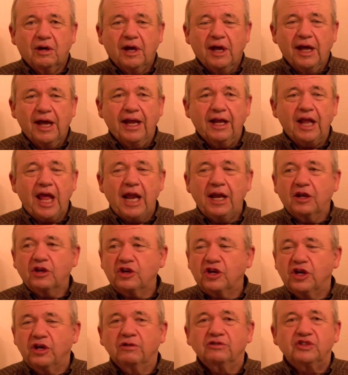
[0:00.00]
and
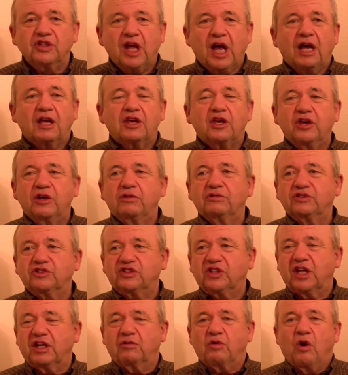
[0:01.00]
accuse
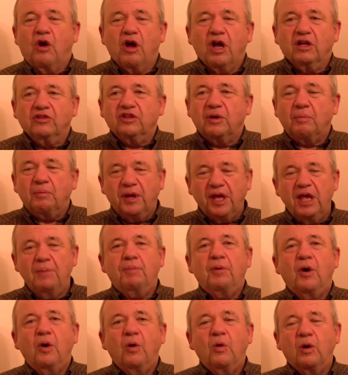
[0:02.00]
the
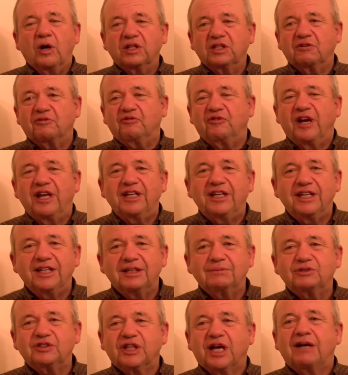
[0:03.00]
people who are defending
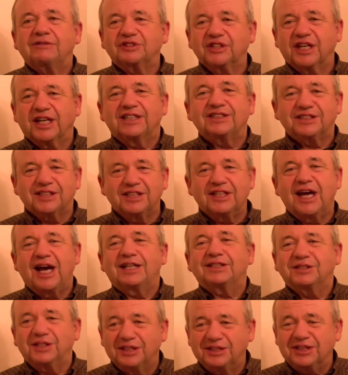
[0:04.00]
themselves against the
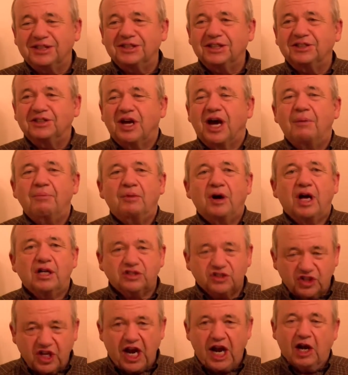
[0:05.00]
Nazis in the
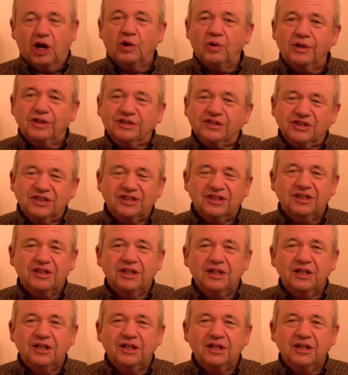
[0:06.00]
Donbass terrorists?